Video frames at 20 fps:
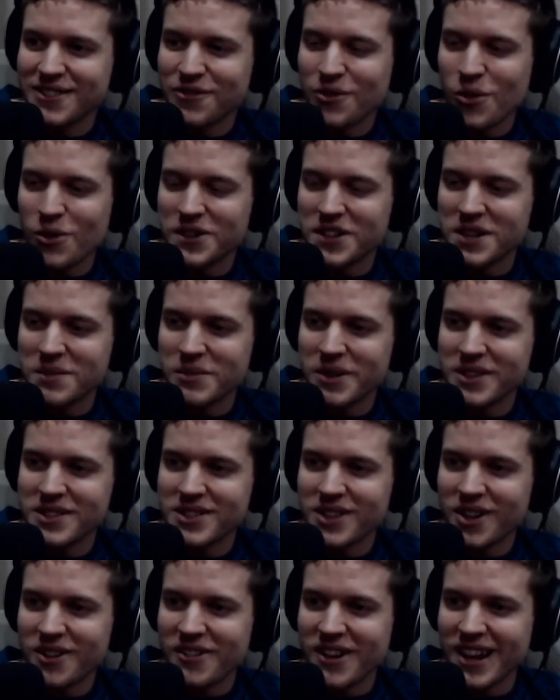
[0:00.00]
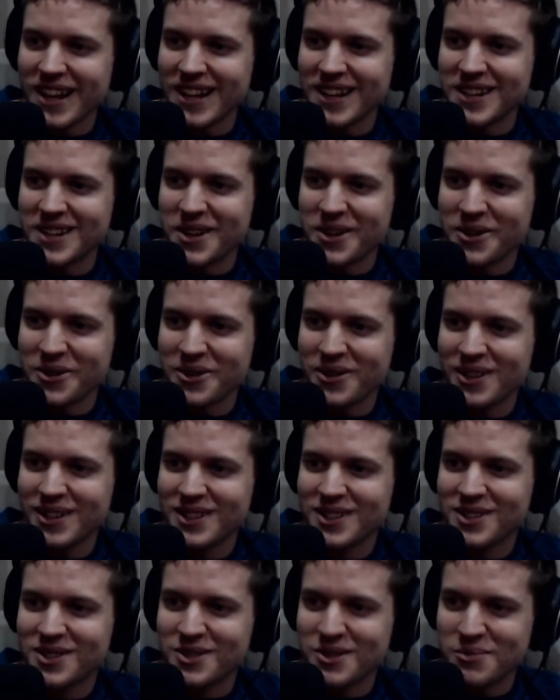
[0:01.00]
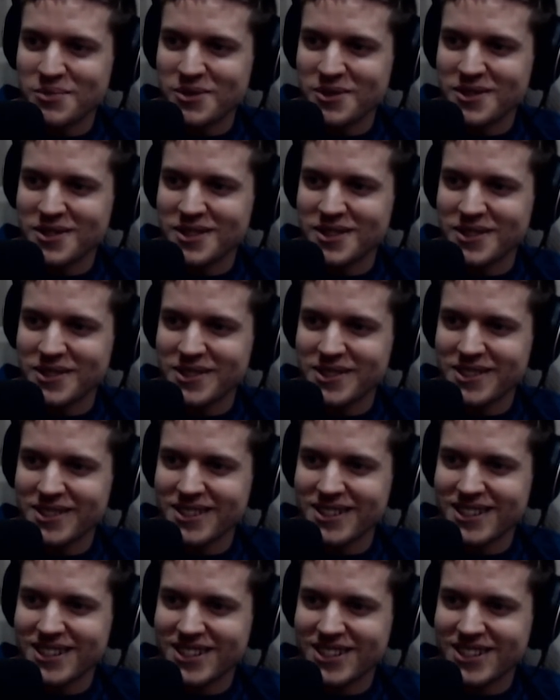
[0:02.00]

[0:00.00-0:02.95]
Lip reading: 14 months already and no super seducer.